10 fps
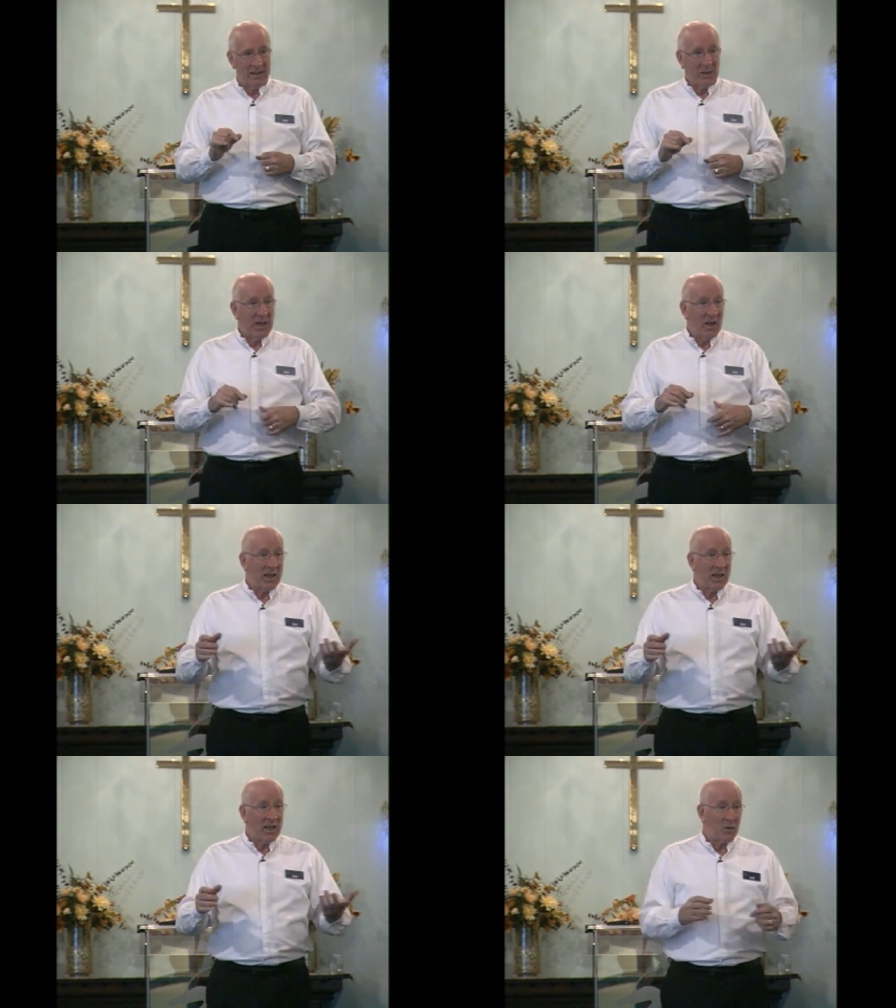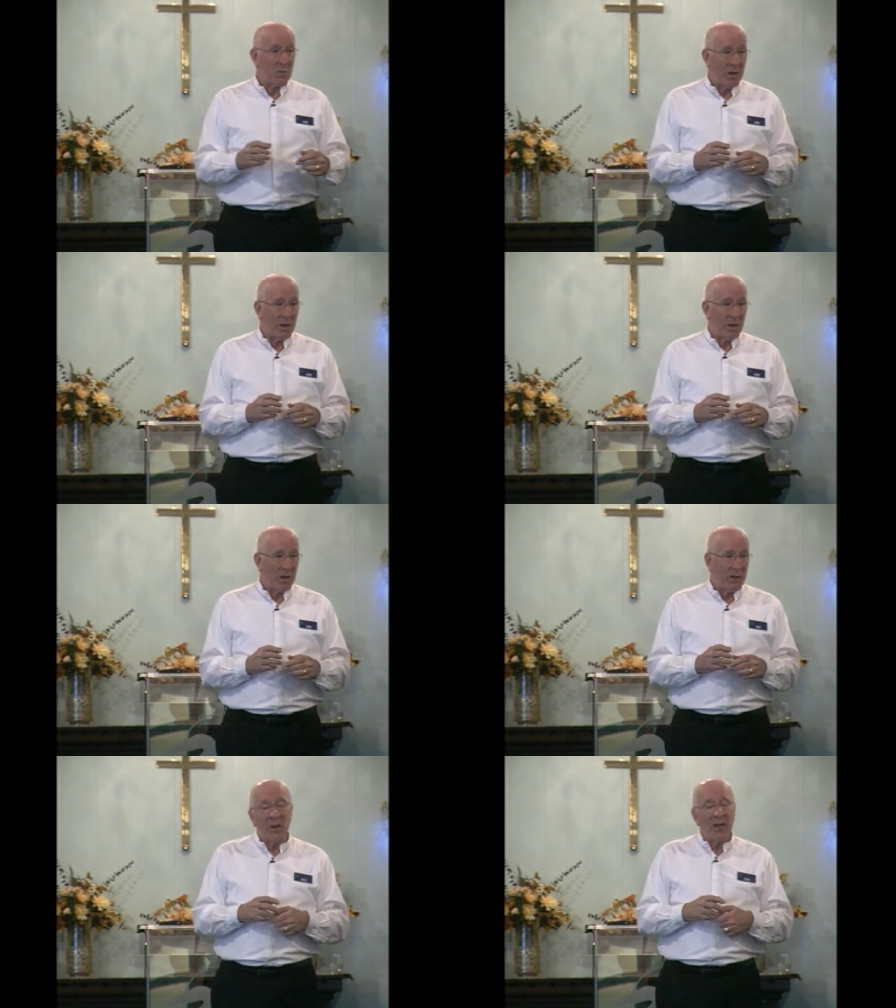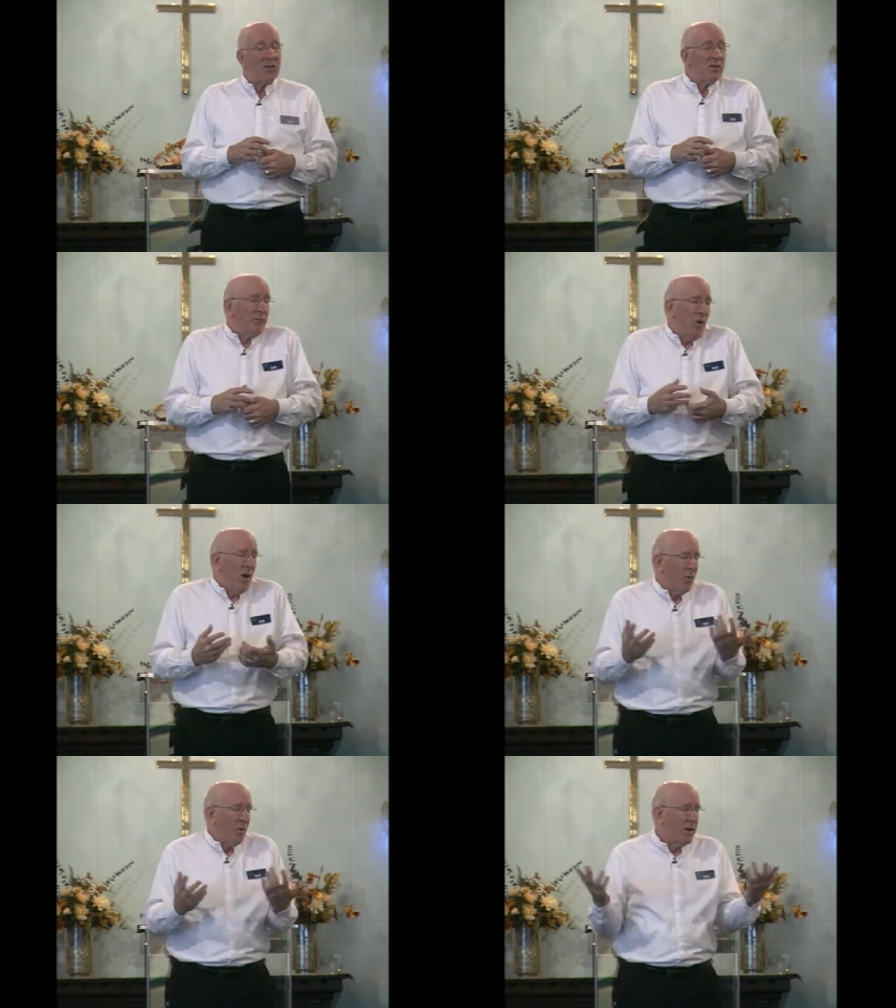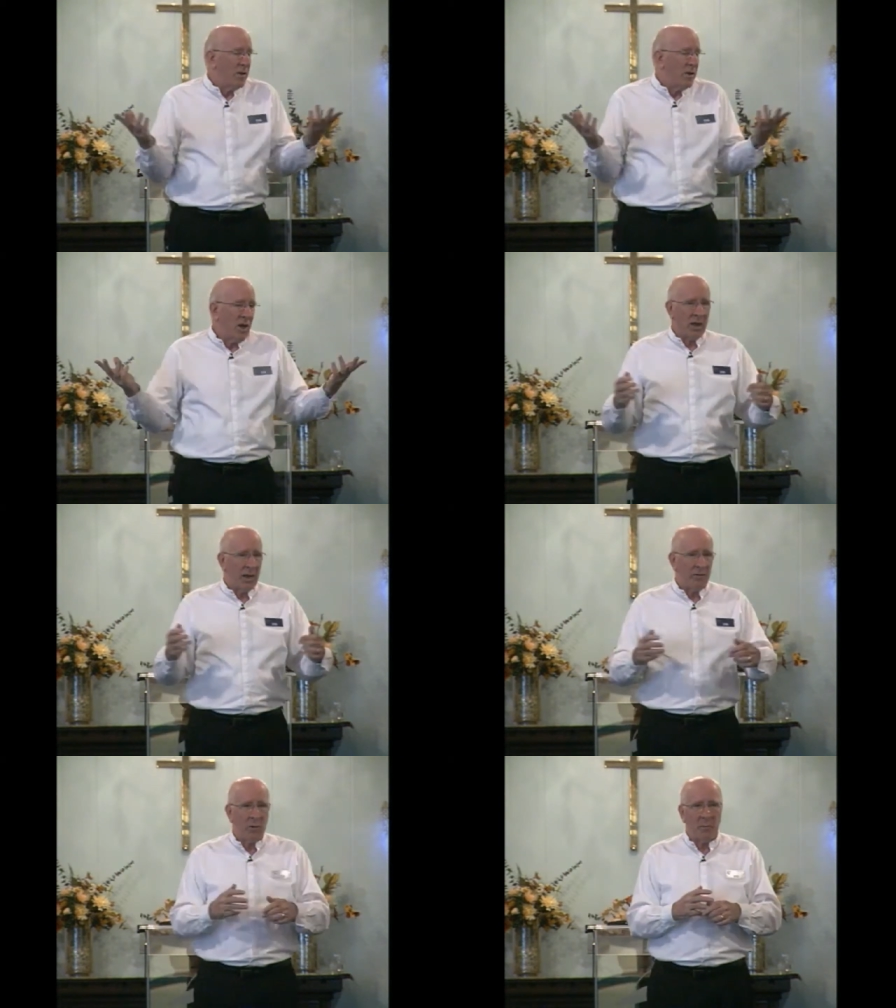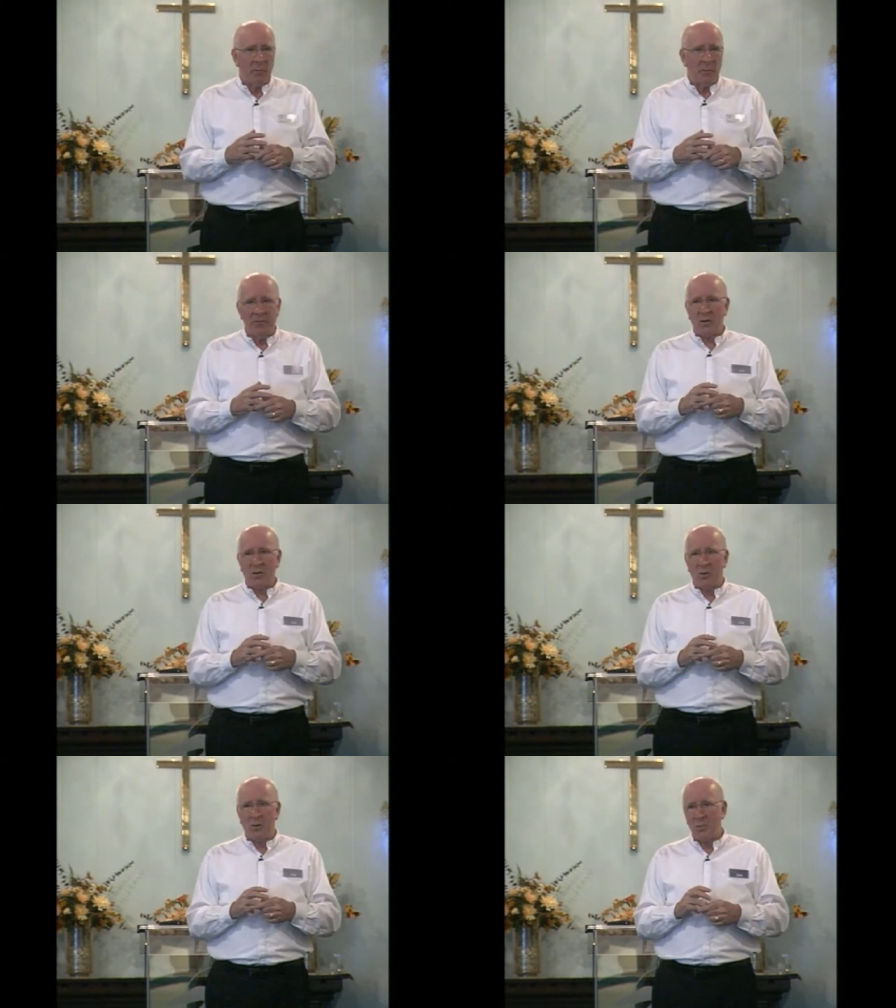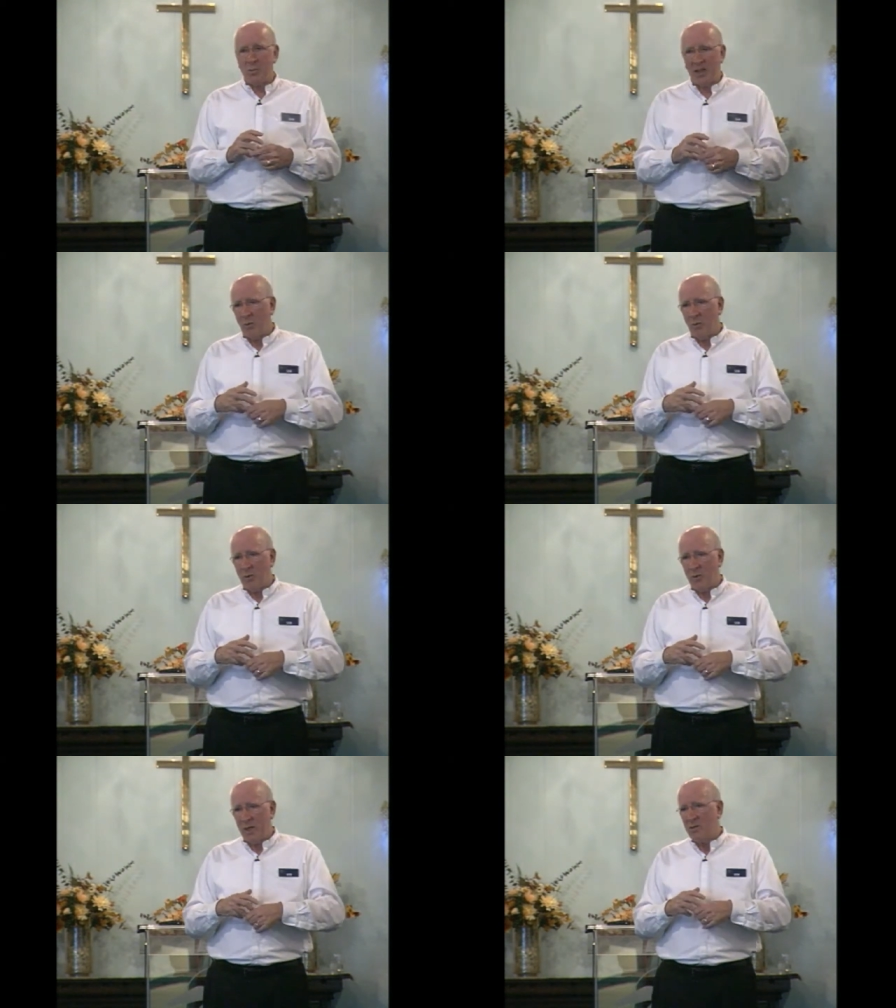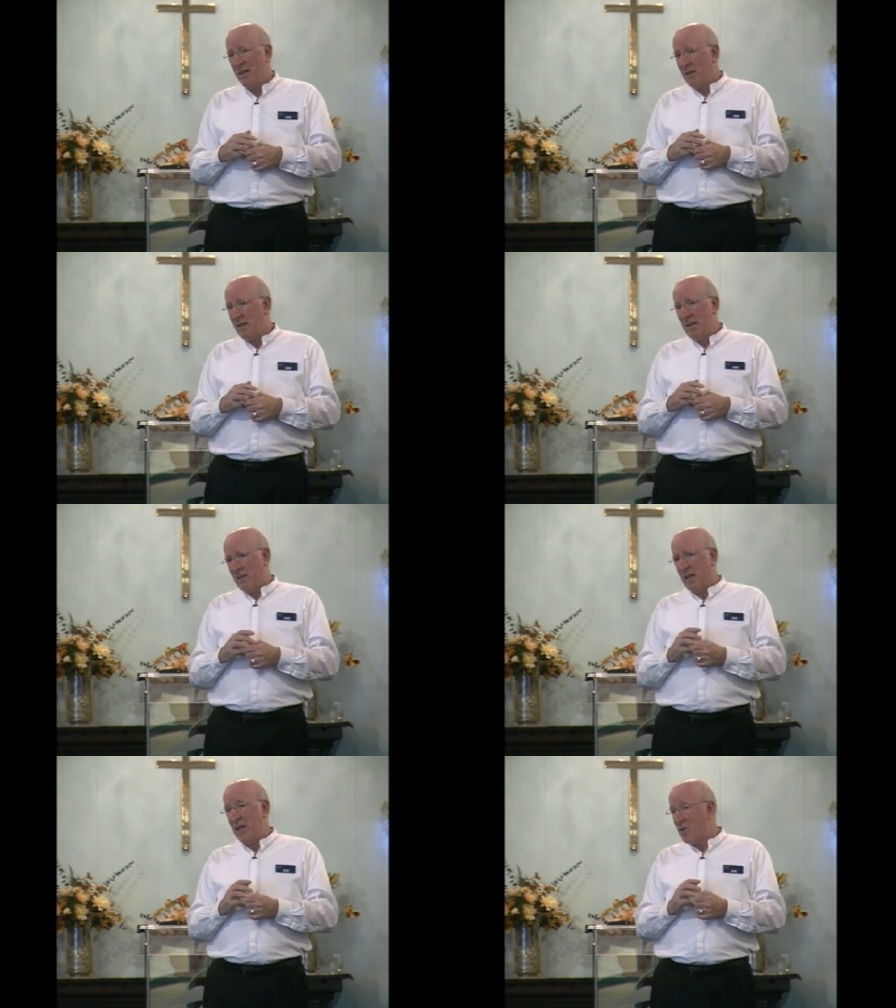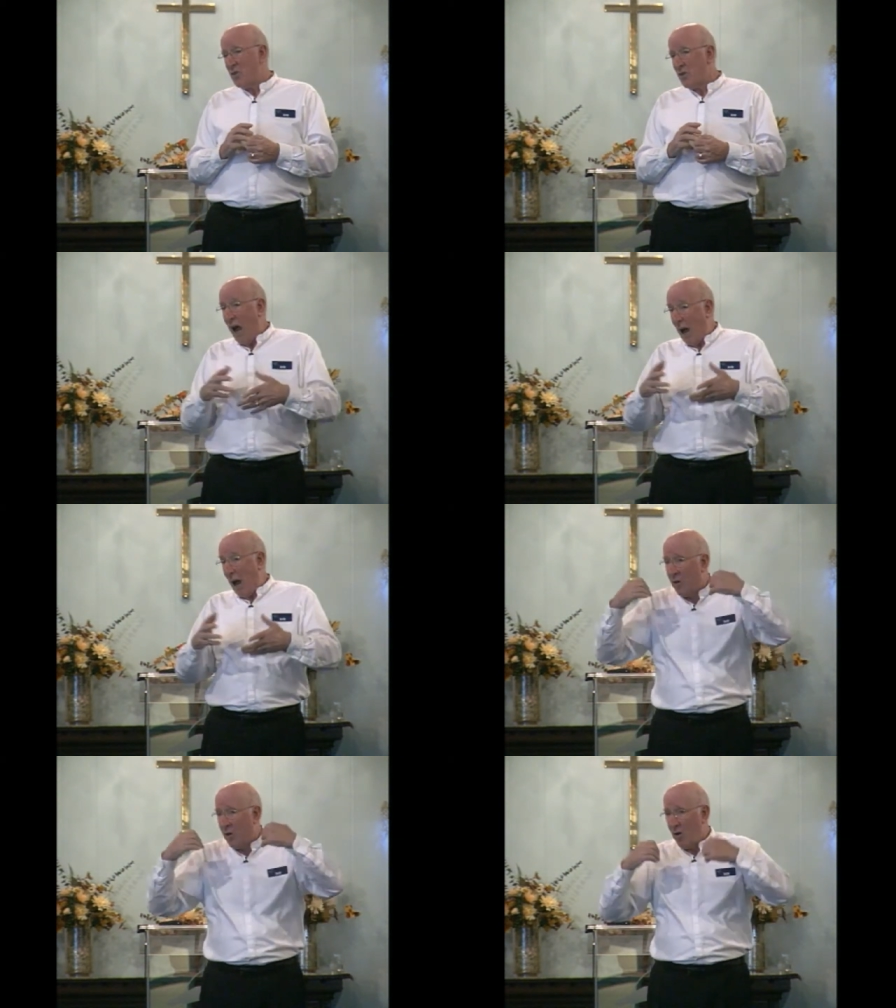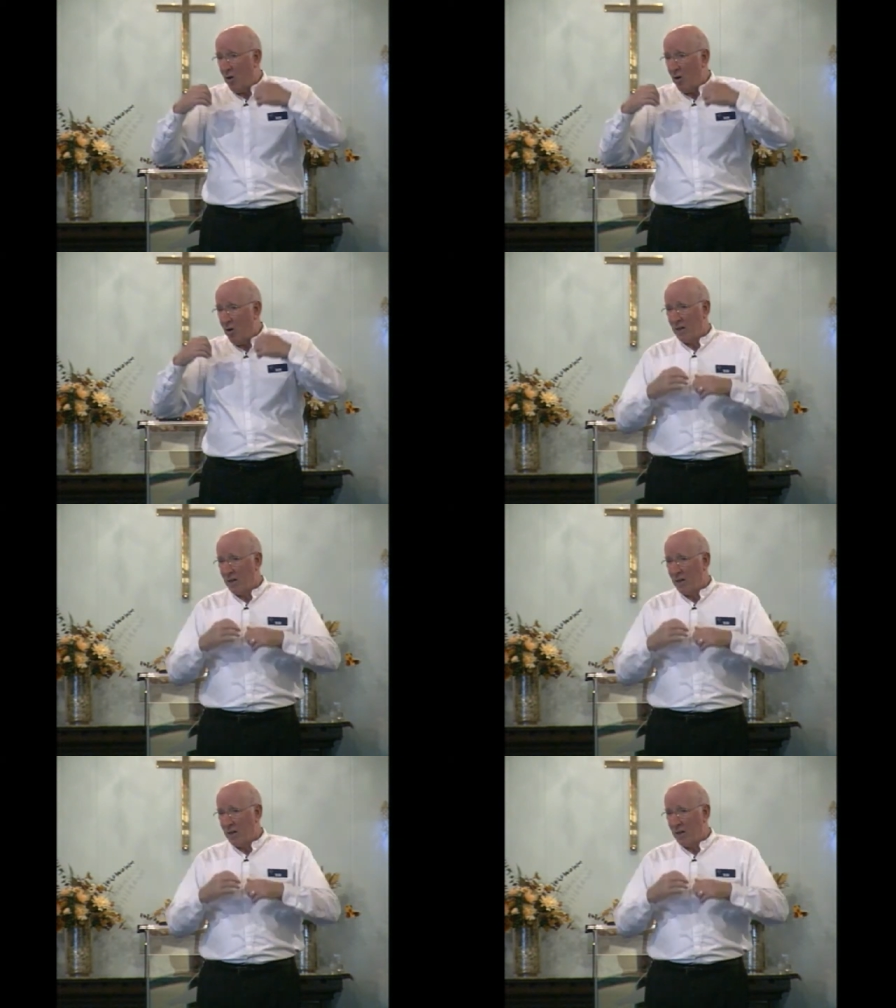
But now I got to dispel the fog. Well, what is the fog when we talk about it from a metaphysical perspective? What is it that is our fog?